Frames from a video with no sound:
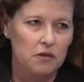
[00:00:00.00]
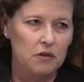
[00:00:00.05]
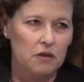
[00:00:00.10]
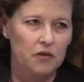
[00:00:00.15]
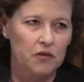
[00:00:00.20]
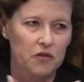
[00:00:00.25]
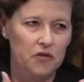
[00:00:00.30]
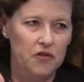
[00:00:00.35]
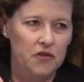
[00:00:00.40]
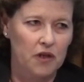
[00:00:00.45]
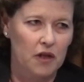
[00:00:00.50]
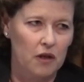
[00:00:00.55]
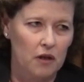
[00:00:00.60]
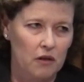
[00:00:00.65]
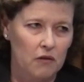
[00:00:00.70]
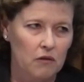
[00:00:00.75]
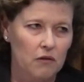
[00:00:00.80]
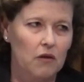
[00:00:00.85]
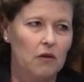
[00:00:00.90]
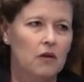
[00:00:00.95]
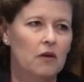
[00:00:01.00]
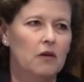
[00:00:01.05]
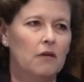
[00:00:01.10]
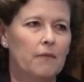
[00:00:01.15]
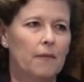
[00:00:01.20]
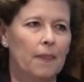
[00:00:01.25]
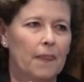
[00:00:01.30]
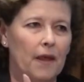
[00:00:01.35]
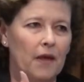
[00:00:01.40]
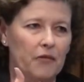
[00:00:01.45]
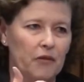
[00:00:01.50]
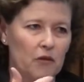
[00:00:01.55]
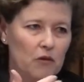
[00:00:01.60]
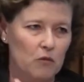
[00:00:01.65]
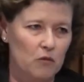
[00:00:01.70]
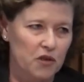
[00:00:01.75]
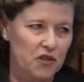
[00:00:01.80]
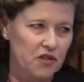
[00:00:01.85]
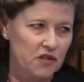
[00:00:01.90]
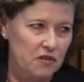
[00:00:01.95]
understand that there are
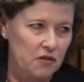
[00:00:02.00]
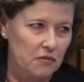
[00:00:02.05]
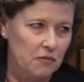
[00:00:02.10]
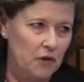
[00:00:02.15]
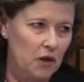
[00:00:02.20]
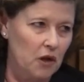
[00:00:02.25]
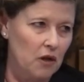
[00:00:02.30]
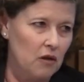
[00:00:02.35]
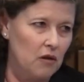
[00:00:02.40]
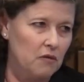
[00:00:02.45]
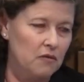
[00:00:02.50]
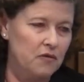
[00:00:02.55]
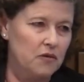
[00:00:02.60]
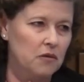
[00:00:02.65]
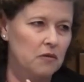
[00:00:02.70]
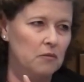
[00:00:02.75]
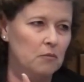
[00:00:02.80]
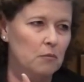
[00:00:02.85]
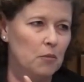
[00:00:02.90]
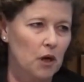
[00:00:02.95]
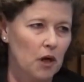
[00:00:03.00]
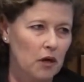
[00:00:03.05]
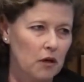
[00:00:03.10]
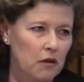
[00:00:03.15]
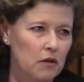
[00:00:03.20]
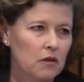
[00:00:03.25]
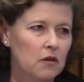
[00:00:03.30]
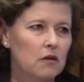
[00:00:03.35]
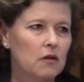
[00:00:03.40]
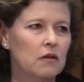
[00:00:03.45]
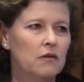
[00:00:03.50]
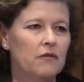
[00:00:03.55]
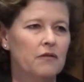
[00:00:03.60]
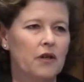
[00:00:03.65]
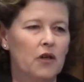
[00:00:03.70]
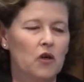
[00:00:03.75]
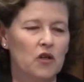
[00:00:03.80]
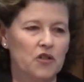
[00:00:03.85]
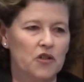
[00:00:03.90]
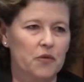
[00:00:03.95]
risks involved, but
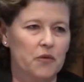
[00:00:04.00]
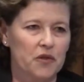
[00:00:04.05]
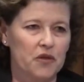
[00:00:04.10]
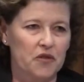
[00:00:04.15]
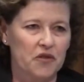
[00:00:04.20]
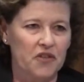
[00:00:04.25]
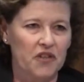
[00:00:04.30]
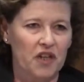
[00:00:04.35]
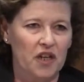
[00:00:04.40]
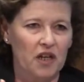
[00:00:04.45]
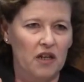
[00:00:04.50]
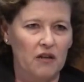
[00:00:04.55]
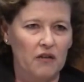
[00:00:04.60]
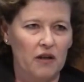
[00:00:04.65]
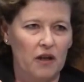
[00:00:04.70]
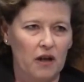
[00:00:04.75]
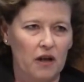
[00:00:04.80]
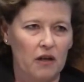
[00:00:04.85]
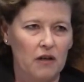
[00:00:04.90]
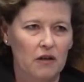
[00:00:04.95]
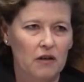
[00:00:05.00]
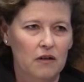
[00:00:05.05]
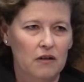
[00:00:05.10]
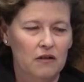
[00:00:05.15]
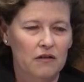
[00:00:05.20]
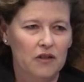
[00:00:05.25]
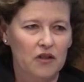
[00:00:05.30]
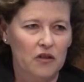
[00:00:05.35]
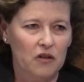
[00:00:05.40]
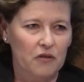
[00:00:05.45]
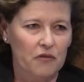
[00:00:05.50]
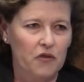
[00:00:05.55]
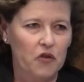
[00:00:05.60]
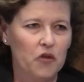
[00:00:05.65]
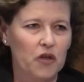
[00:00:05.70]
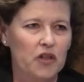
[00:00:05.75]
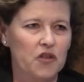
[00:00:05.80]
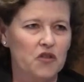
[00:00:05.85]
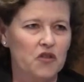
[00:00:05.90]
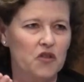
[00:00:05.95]
they also understand that, you know, you
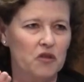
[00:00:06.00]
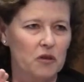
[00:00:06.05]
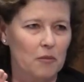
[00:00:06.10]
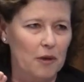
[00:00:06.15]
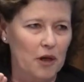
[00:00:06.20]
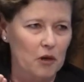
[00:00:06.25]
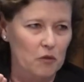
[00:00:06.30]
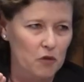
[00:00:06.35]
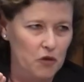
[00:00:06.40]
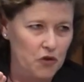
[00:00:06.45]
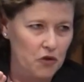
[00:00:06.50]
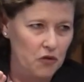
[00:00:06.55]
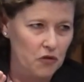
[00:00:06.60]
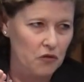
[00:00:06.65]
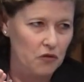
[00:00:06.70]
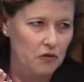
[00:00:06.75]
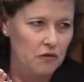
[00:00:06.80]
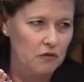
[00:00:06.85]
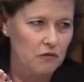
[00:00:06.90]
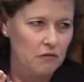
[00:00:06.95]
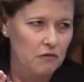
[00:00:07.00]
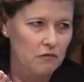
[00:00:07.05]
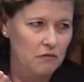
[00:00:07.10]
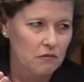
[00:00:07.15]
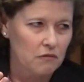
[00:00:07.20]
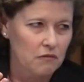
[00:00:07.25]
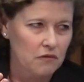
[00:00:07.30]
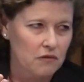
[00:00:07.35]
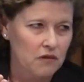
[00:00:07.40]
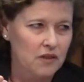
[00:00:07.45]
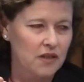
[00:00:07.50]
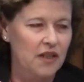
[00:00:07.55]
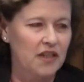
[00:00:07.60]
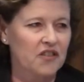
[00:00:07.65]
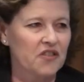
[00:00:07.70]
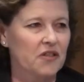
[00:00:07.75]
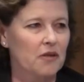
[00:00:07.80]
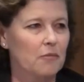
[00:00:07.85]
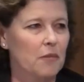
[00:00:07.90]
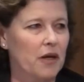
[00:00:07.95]
get a certain amount of return to take
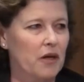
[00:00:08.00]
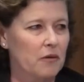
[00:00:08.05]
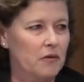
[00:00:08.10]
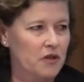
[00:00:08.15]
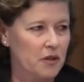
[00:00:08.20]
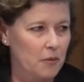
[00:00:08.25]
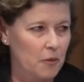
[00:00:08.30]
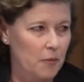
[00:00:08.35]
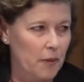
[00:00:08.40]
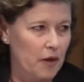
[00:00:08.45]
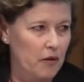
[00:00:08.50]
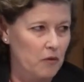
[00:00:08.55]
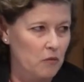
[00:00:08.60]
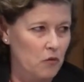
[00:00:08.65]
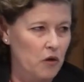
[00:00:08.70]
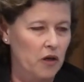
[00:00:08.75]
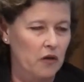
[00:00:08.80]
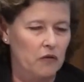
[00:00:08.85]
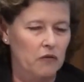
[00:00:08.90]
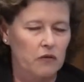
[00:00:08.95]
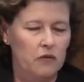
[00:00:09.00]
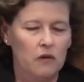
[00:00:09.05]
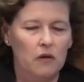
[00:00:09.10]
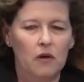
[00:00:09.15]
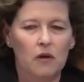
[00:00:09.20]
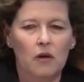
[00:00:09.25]
some amount of risk.